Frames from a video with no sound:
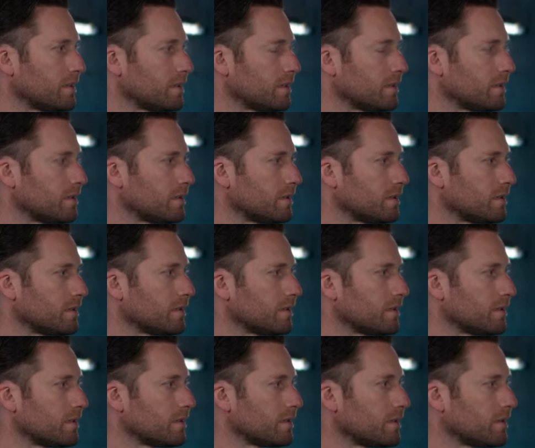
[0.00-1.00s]

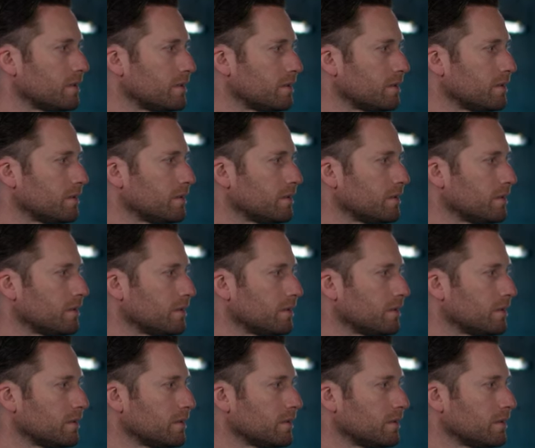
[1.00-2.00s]

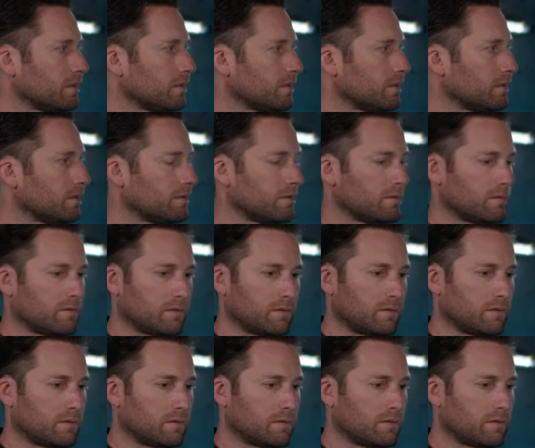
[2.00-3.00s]

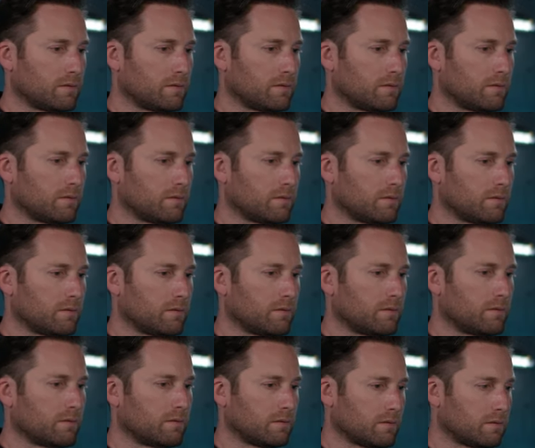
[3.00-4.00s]

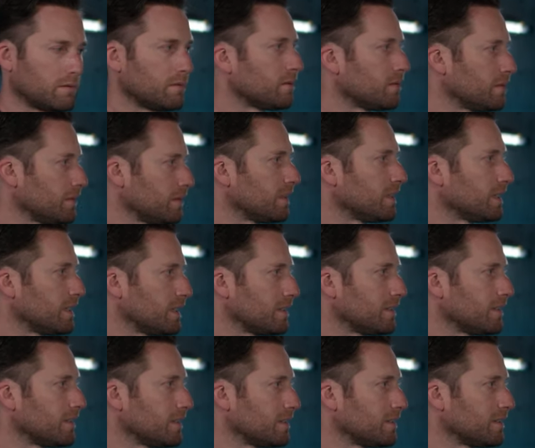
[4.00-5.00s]

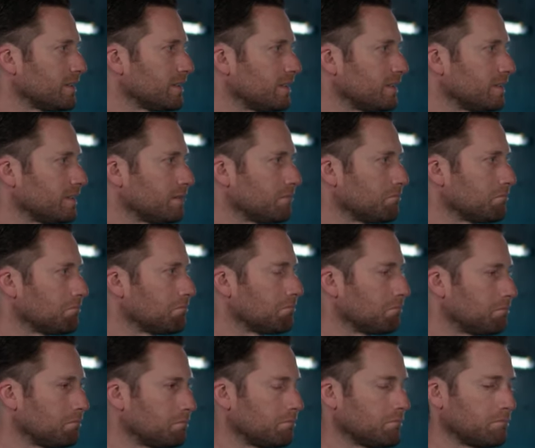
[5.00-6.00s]

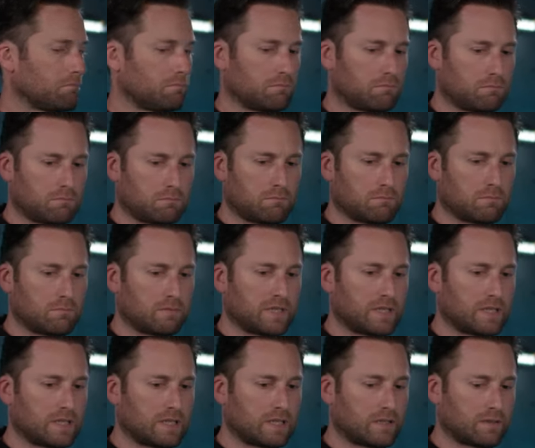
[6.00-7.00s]

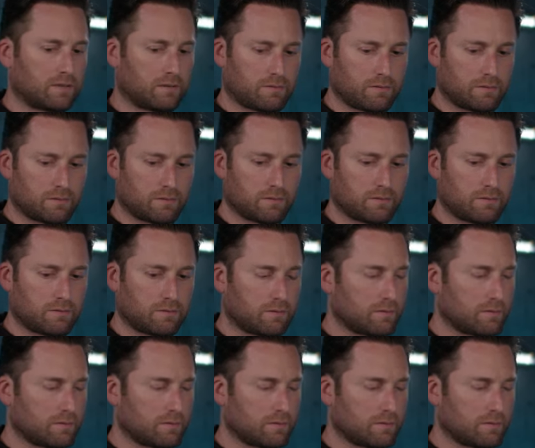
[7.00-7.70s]
This person isn't speaking.